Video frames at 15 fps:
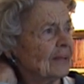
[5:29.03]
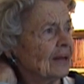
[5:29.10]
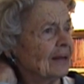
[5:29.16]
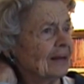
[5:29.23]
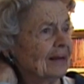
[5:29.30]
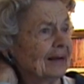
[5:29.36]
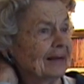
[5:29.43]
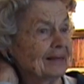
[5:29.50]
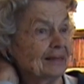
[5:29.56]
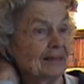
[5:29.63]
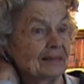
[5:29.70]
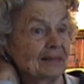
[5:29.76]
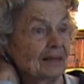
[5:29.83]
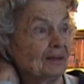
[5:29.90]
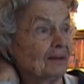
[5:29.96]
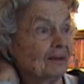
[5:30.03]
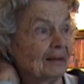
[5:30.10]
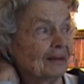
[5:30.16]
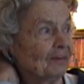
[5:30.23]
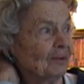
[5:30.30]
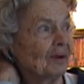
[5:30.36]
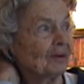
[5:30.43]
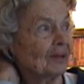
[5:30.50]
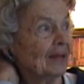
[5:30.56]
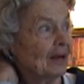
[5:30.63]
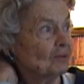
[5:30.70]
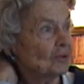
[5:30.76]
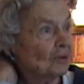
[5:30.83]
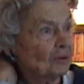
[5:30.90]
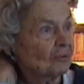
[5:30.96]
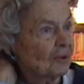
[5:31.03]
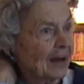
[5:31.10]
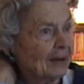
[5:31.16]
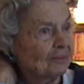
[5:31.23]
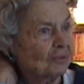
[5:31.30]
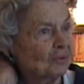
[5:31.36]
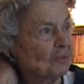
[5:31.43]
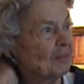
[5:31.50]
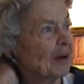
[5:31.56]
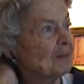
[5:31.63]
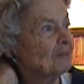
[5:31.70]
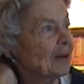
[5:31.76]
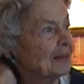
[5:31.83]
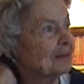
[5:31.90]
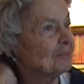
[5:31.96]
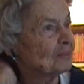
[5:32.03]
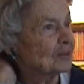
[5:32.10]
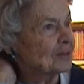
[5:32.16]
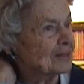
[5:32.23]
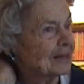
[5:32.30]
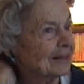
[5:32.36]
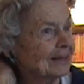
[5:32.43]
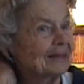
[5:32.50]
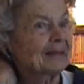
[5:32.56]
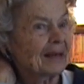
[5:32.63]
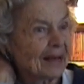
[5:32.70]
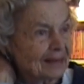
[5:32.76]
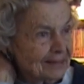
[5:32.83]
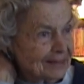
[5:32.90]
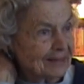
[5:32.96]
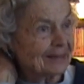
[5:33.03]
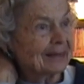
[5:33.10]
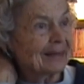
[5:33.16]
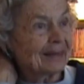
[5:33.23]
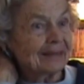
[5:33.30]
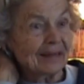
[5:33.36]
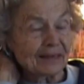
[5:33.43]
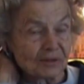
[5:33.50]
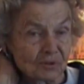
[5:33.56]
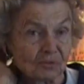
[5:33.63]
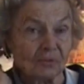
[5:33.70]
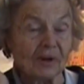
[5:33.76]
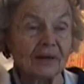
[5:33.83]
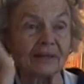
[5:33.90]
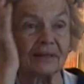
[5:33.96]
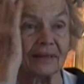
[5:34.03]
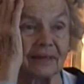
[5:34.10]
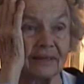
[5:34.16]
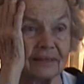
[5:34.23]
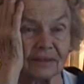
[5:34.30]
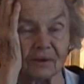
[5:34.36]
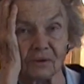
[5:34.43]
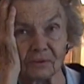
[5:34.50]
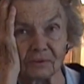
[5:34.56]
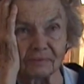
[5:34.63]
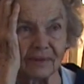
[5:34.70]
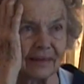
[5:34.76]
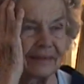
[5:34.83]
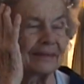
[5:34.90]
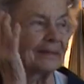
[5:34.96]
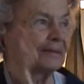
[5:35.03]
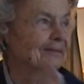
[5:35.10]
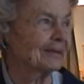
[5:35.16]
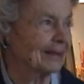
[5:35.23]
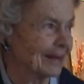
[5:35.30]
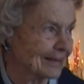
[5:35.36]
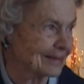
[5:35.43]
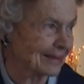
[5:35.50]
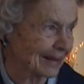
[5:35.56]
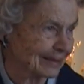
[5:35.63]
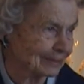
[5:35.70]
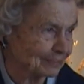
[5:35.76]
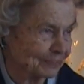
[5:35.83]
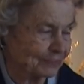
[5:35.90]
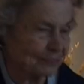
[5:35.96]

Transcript: I said, well, Claudio Arrau, whom I met in Brazil, yes, that's right, he is. Oh, I didn't realize that.